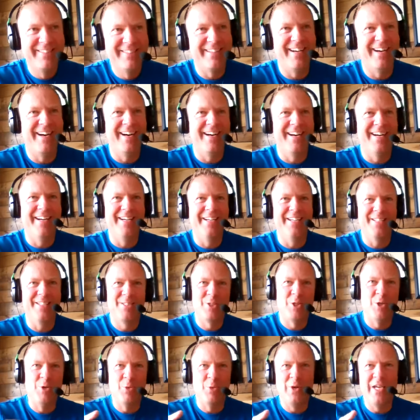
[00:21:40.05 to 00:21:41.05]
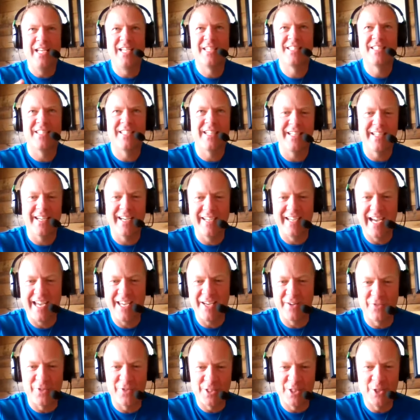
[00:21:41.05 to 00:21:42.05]
2 weeks, I got
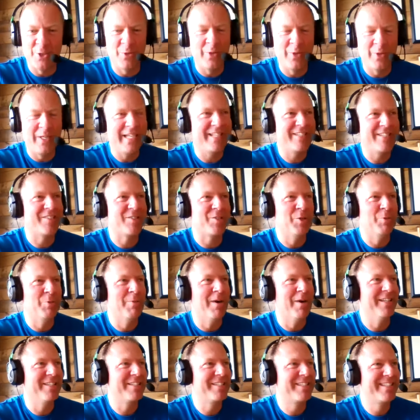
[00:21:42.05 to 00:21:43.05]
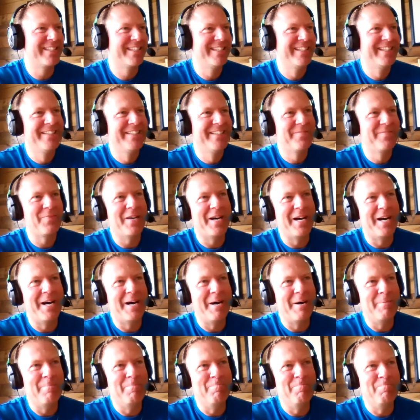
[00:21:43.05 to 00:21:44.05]
you for 2 weeks, 2 months.
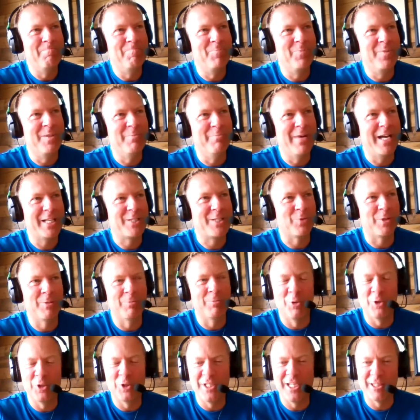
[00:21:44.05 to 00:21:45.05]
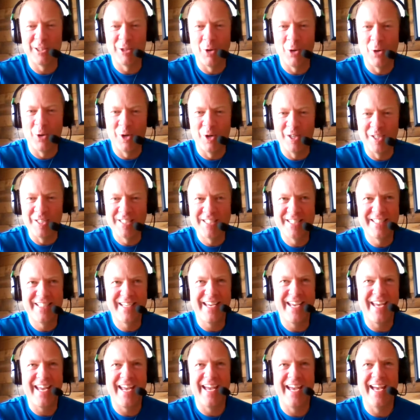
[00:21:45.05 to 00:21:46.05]
You mess with the bull, you get the horns.
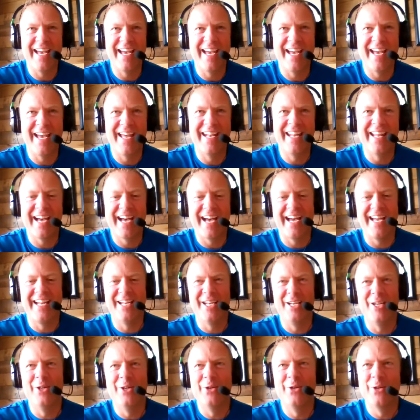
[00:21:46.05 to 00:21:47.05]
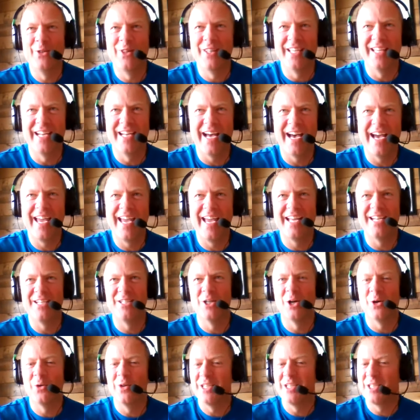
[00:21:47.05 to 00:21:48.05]
And I knew that I
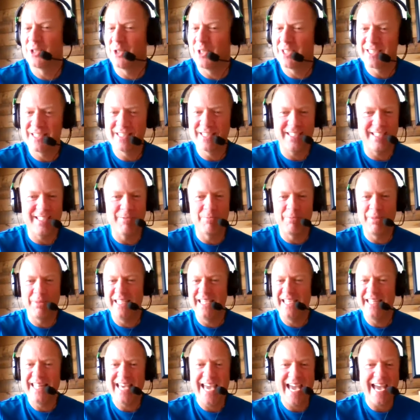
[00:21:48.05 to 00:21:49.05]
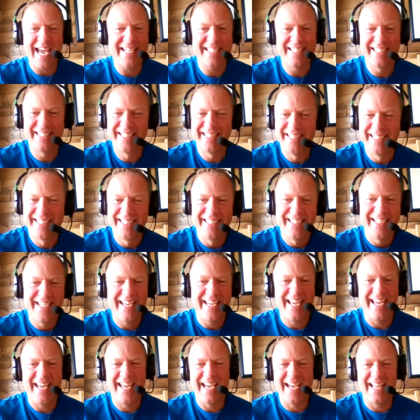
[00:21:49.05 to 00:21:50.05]
had no interest in being that,
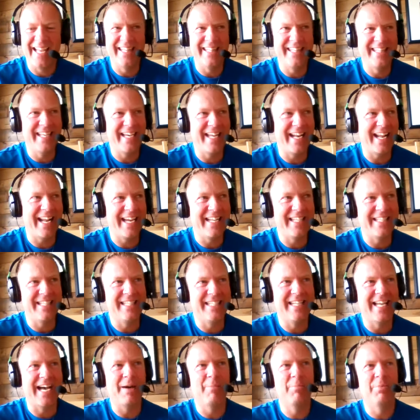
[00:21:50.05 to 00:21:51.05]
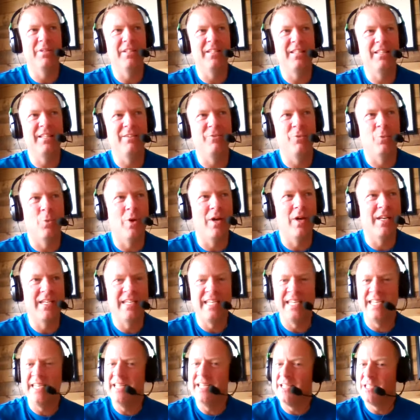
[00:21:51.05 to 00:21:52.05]
and that I did not believe one
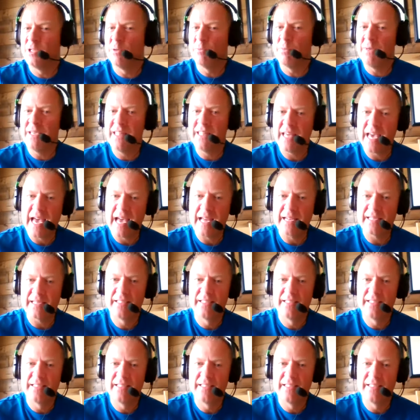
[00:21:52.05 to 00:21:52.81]
needed to be that.